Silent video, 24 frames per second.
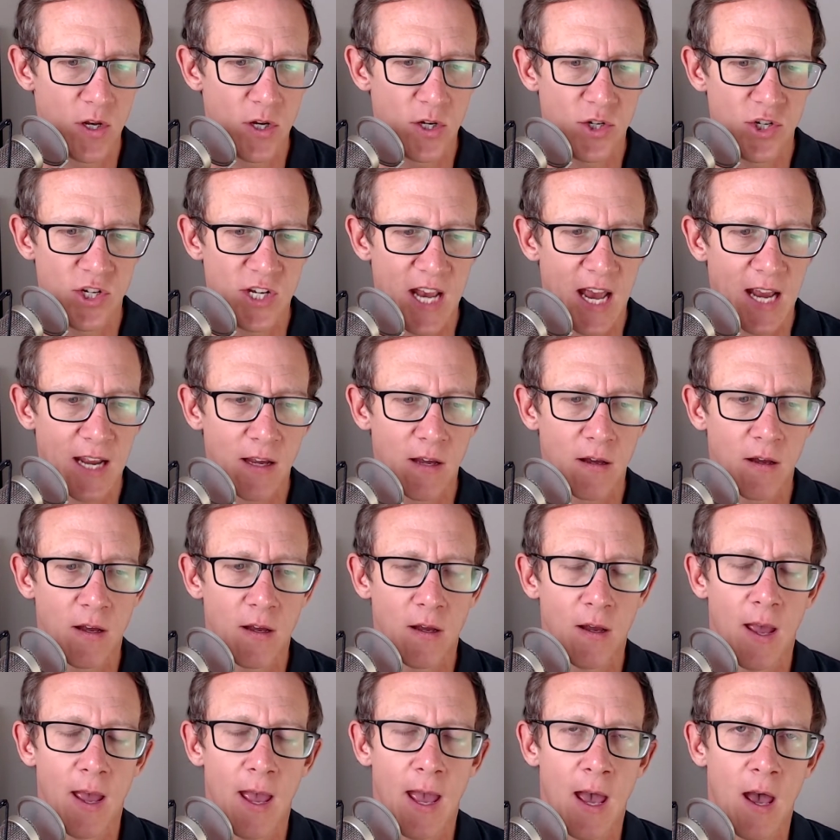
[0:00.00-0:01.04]

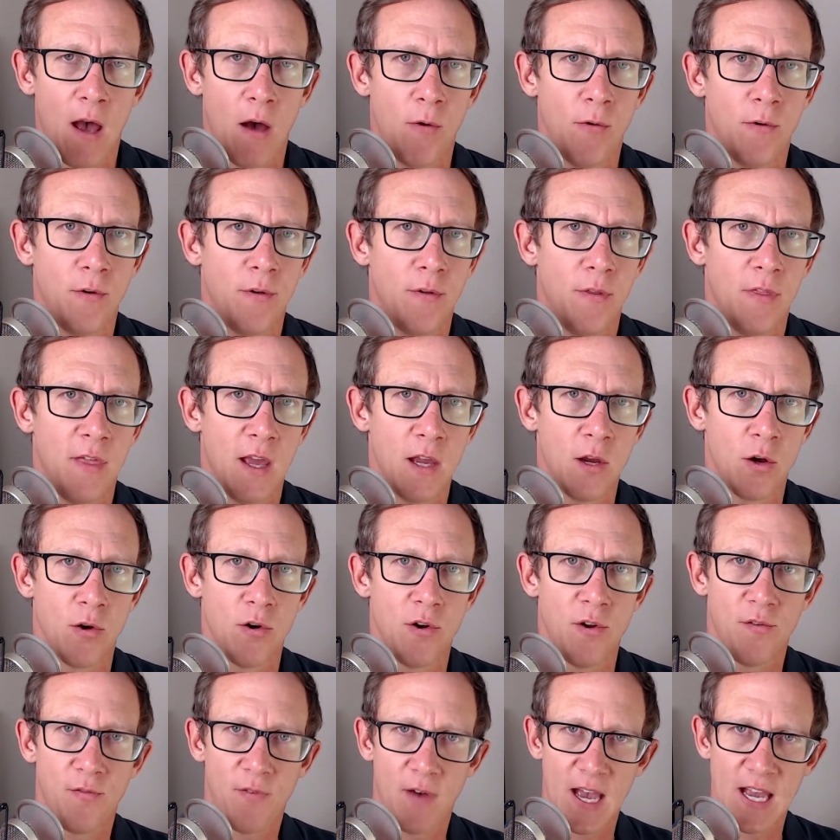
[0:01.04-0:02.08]
Check out that your
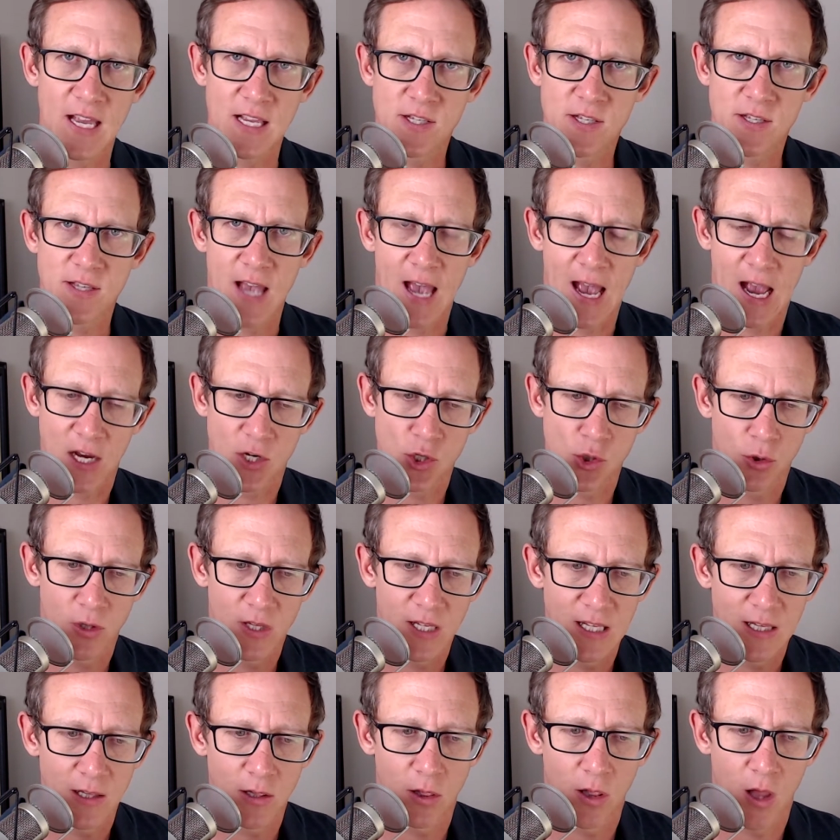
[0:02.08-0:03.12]
device
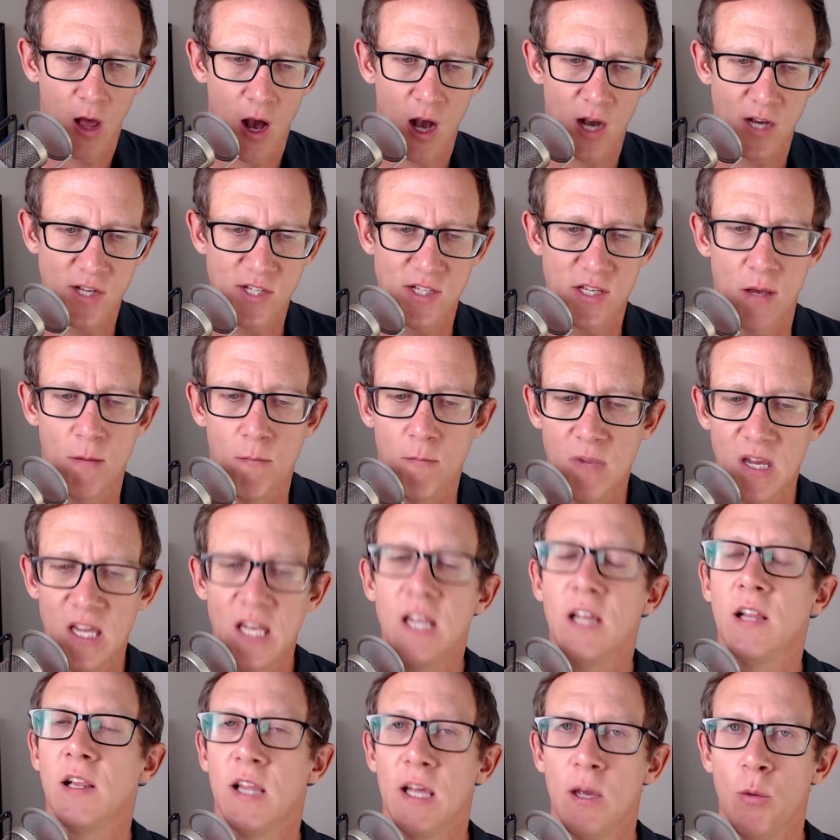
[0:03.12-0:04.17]
actually locks
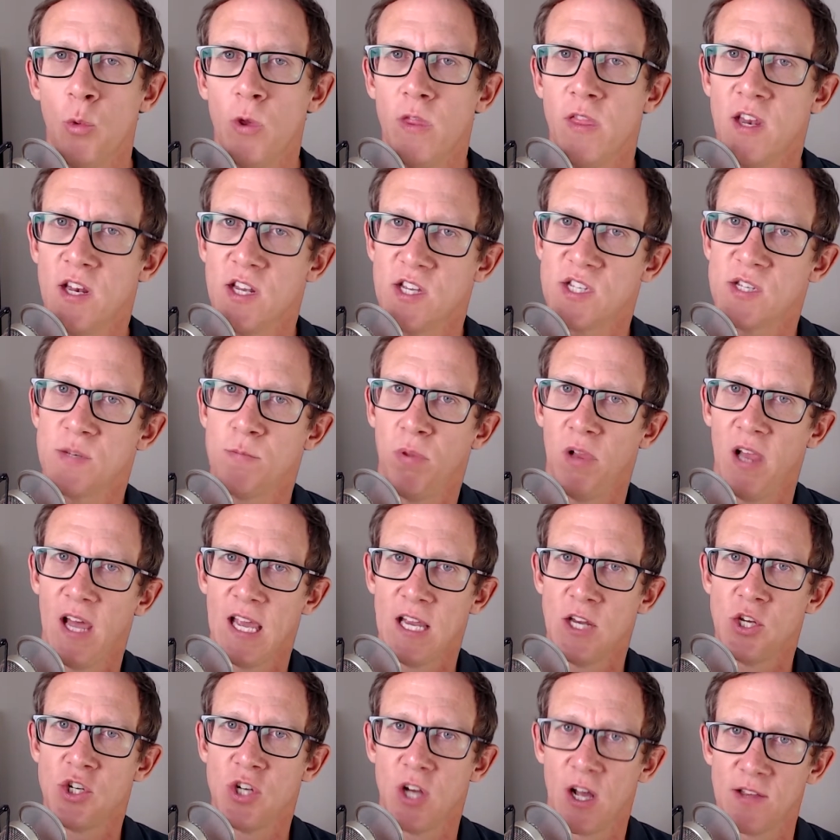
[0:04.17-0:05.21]
immediately when the display
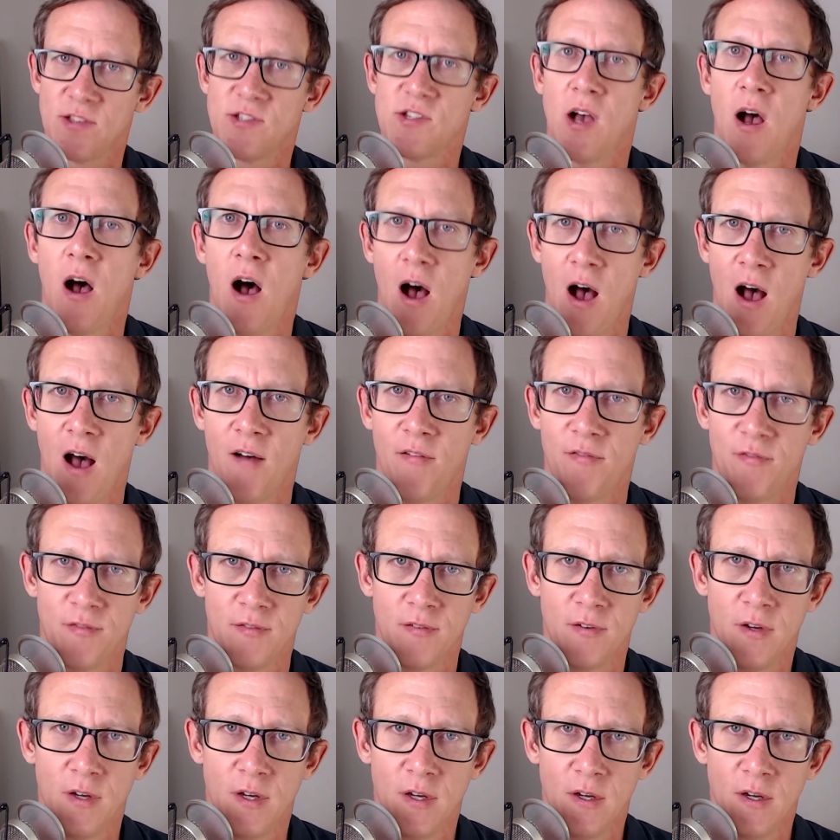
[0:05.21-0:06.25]
shuts off.
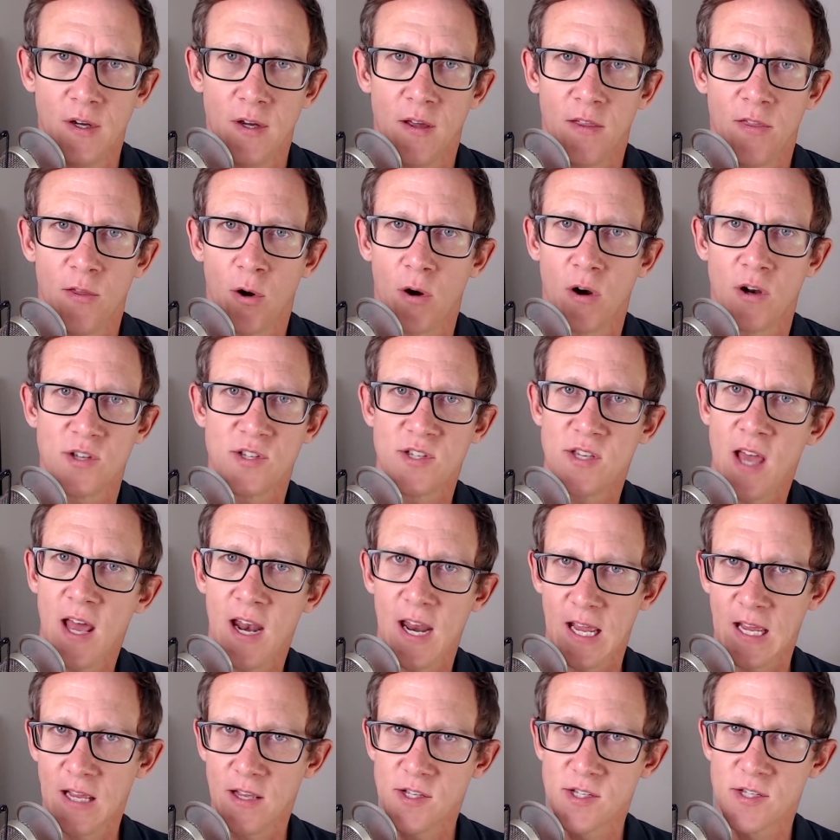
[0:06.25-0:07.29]
There are
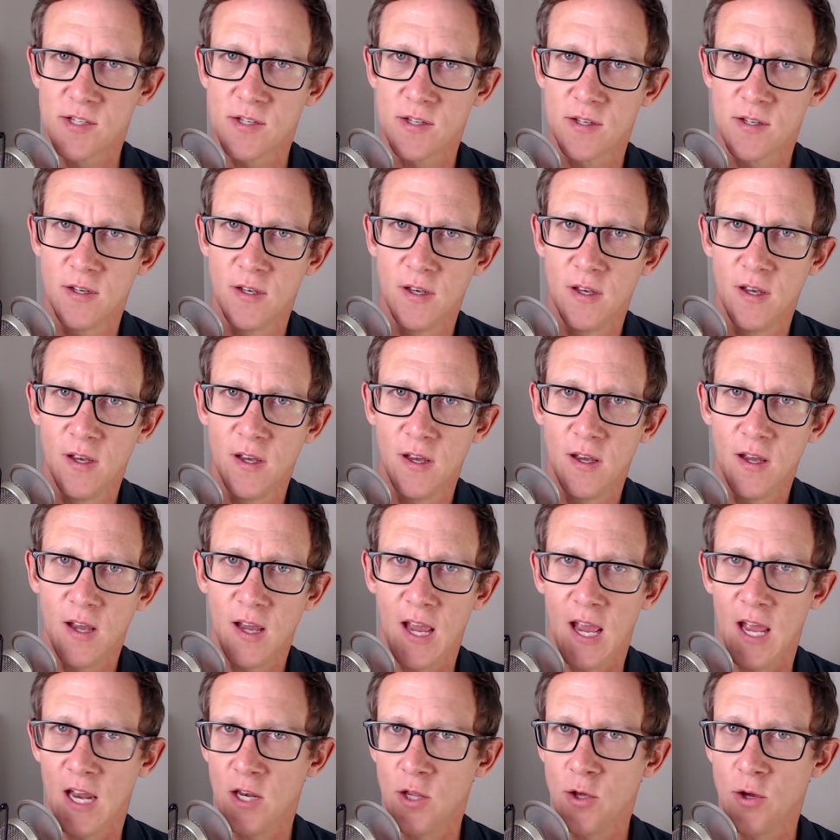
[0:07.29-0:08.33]
settings,
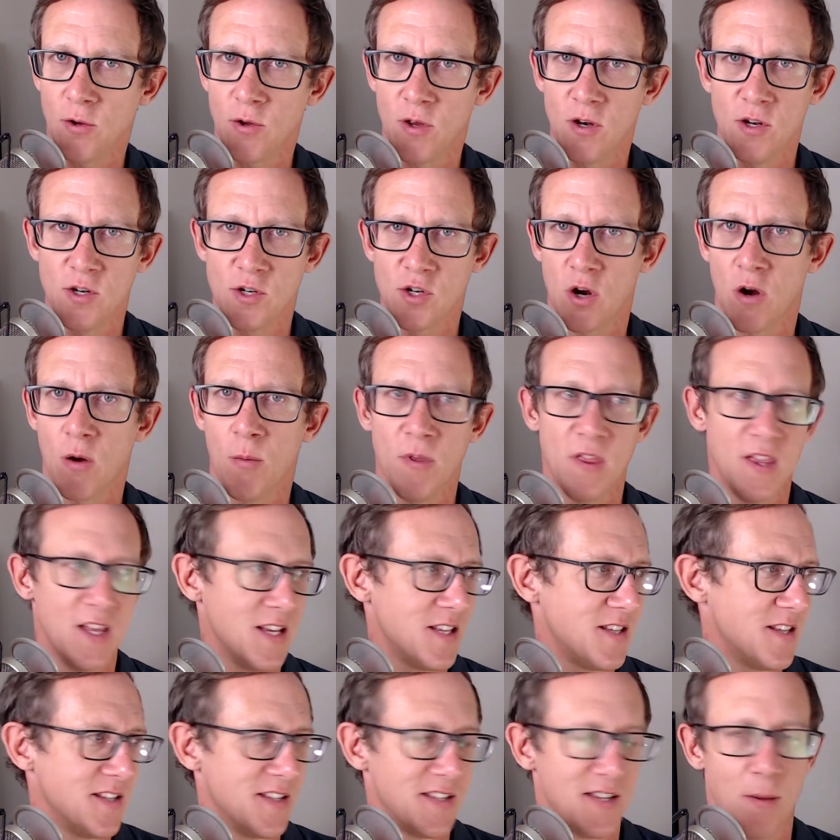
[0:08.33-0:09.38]
and you can determine
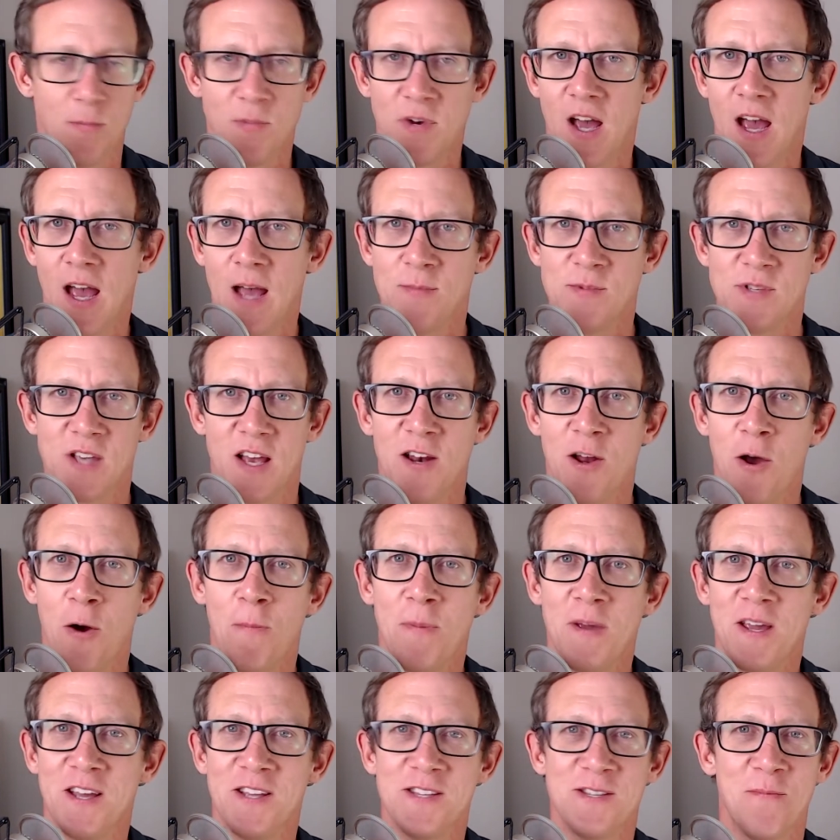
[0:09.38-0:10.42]
this. And sometimes I know
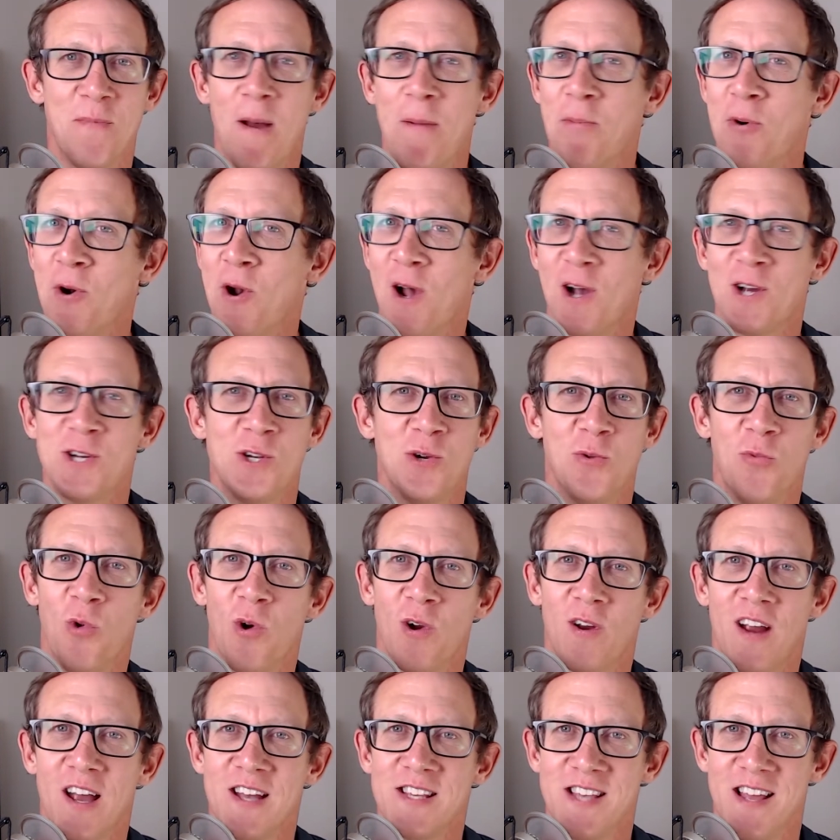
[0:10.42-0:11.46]
because in my production
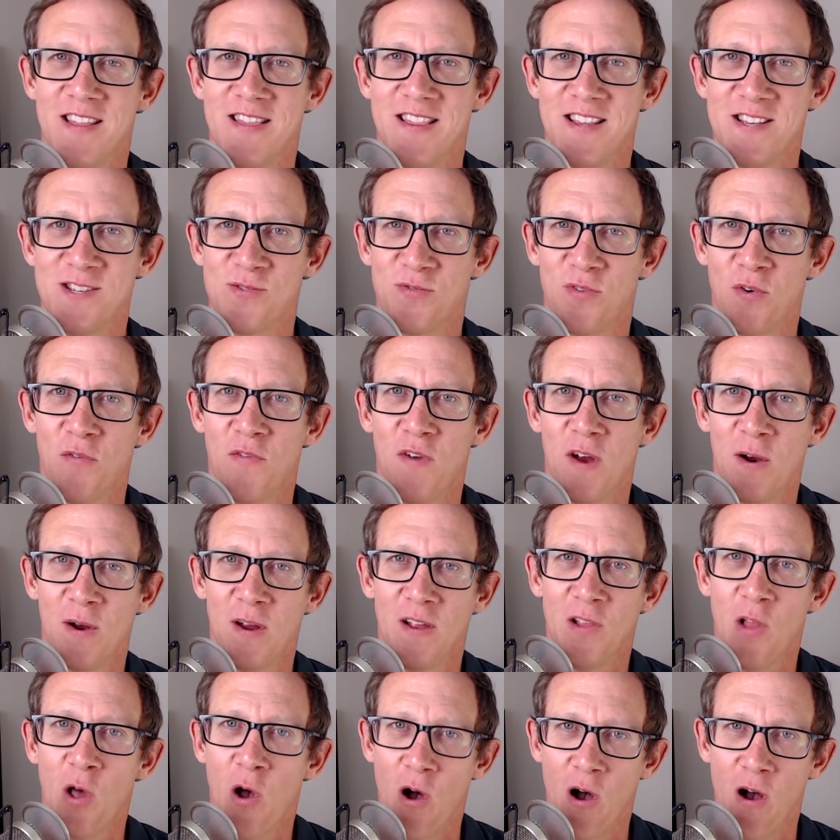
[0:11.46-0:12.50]
work, I set this for very
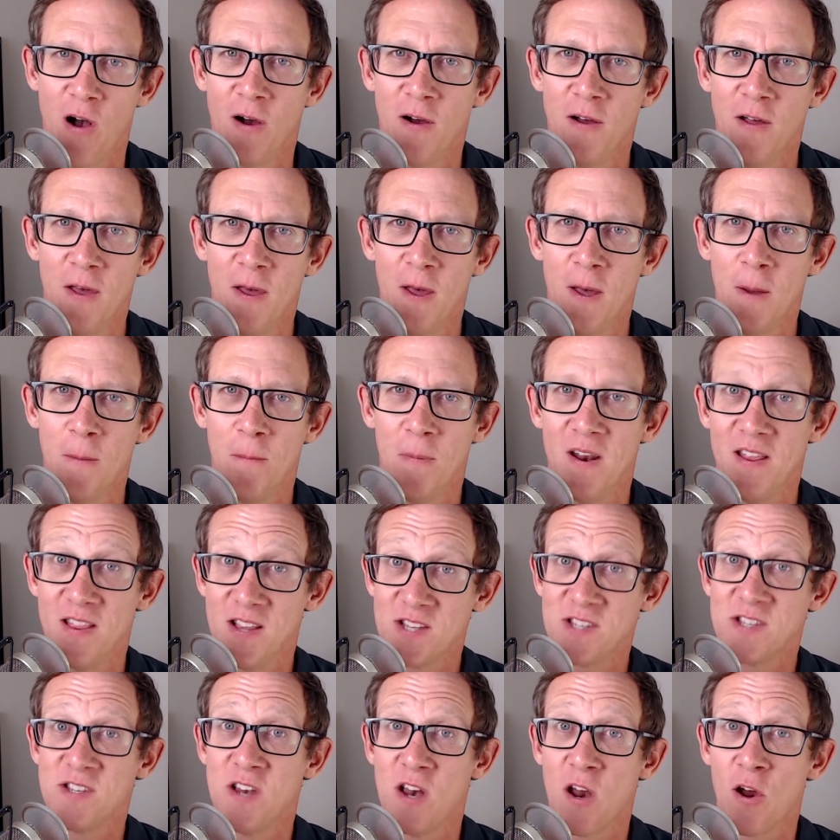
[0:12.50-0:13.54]
long, but in
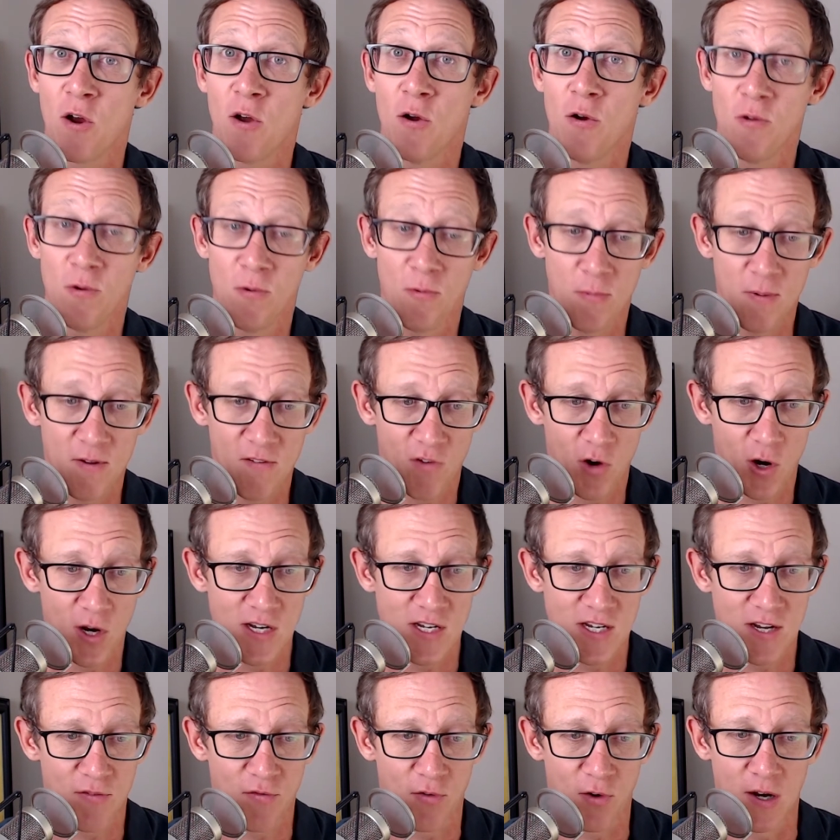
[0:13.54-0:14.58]
this scenario, it would be very
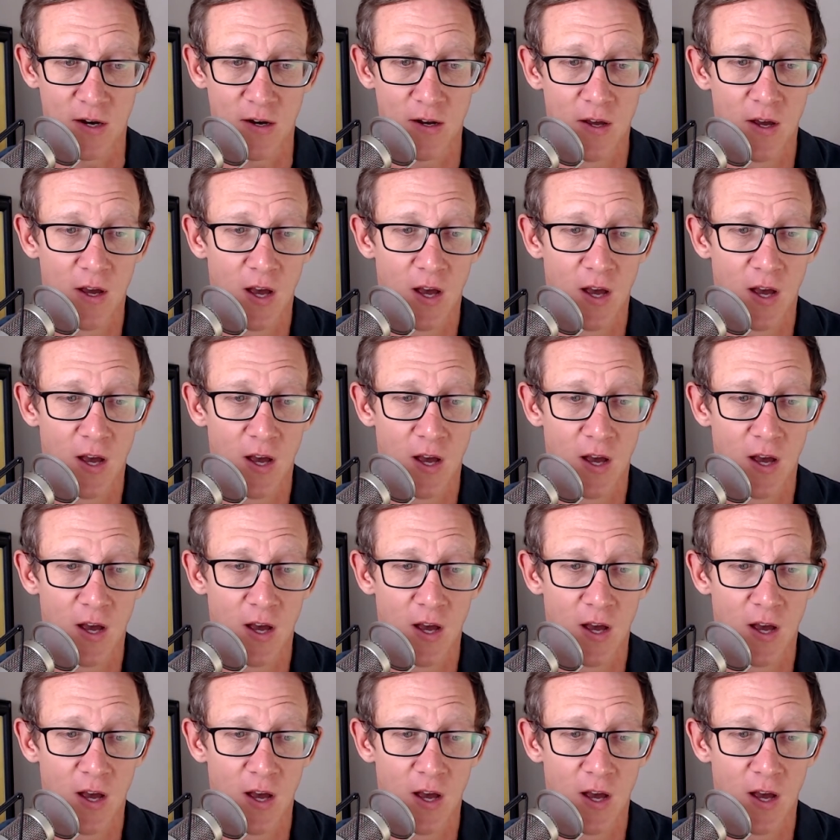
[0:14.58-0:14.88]
different.